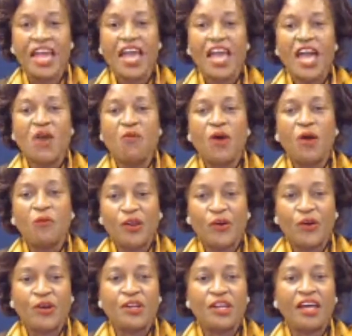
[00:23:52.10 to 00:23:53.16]
And what we
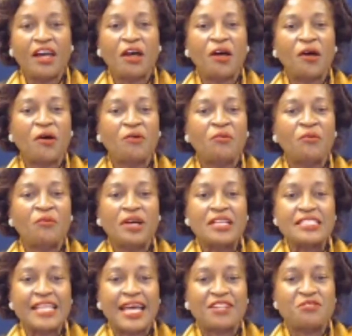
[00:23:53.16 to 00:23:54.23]
learned
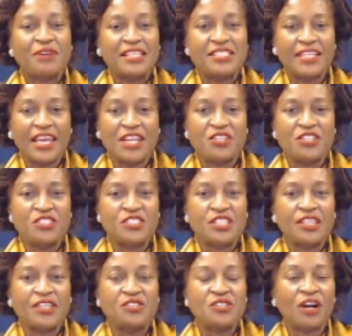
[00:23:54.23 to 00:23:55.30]
was that transit
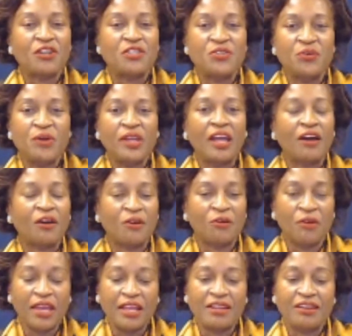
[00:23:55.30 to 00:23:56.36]
agencies are doing a
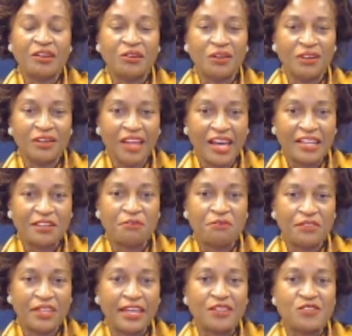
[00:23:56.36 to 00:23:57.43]
great lot of
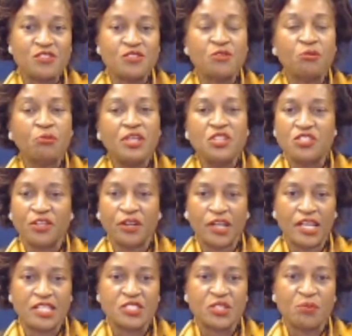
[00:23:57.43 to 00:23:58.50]
things to reach their
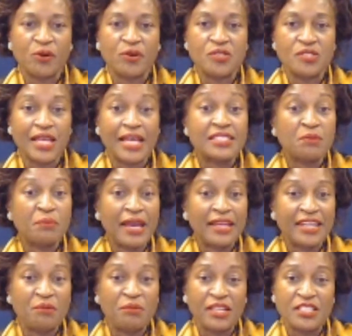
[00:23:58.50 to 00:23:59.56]
customers as the
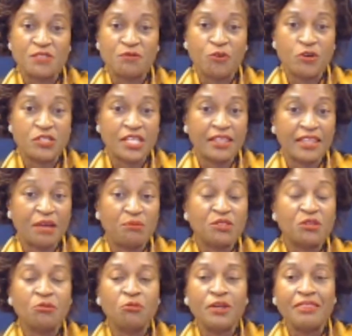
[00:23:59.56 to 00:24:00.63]
pandemic is forcing them
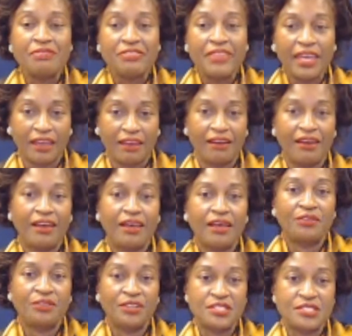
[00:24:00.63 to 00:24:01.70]
to rethink
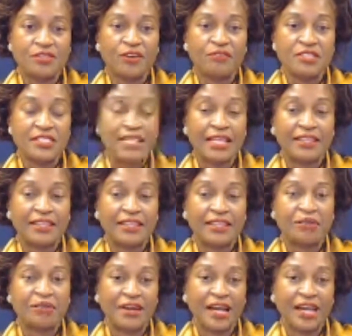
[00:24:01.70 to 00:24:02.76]
the service that they
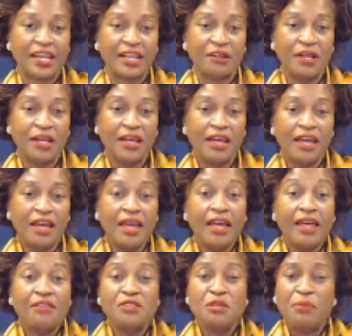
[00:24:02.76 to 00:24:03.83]
provide.
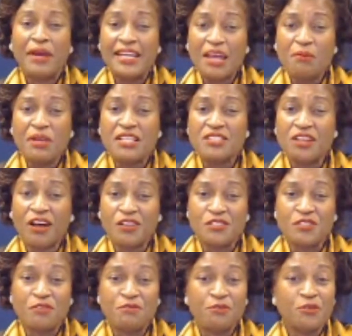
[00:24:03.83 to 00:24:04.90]
The pandemic is
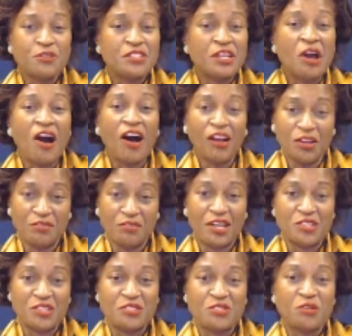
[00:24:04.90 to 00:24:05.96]
also forcing all of
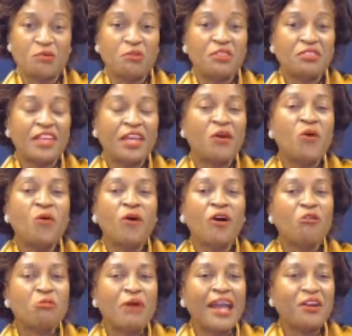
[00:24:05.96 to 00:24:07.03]
us to rethink who
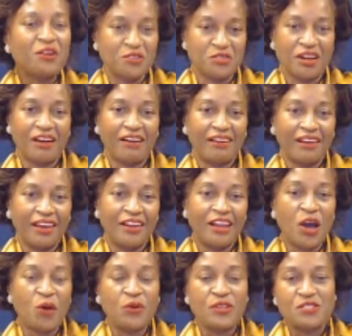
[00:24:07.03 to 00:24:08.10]
our riders are and
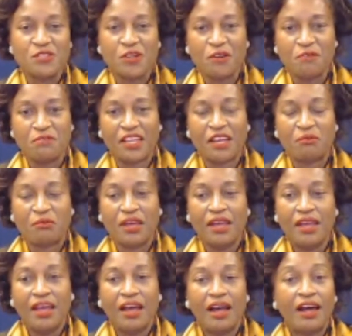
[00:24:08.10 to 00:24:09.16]
how we serve them
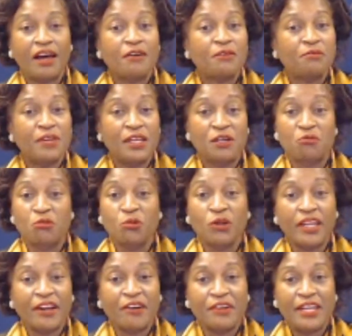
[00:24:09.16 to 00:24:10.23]
in the
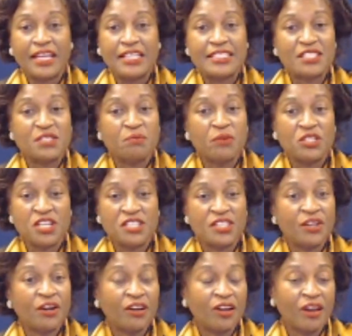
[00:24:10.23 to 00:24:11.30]
rural areas as much as
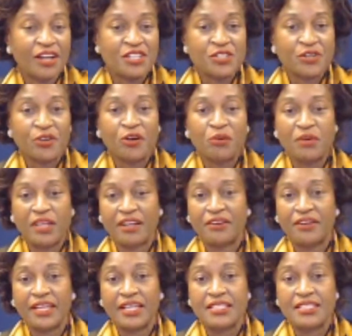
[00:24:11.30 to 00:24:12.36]
in our larger urban
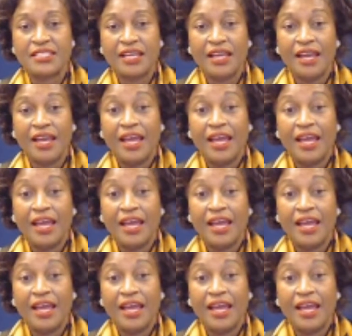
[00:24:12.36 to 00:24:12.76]
areas.